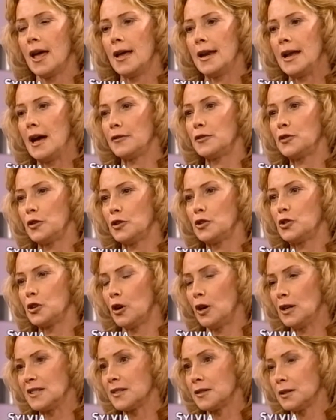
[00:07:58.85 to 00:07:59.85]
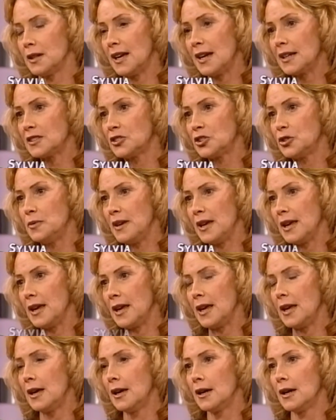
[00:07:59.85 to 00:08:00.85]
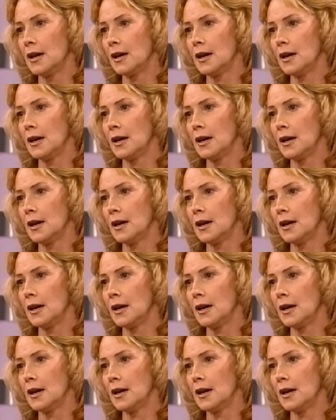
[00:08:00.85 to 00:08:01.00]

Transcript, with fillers: And after the tonsillectomy,